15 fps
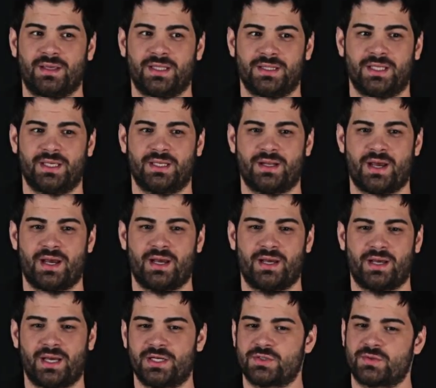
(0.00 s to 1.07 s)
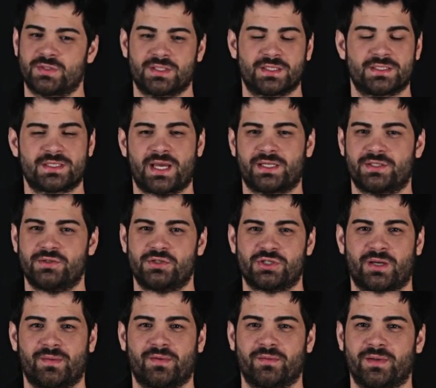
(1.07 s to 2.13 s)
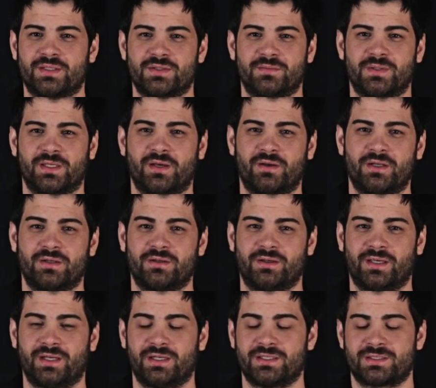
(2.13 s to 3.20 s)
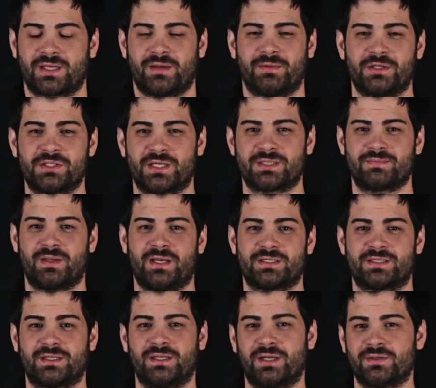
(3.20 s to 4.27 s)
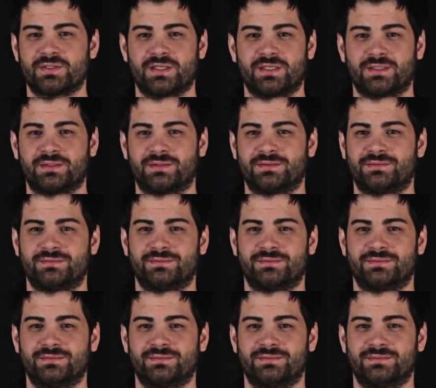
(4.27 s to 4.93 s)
And then I just went to this tattoo shop everybody told me to go to, and I just got my chest blasted, and I was hooked.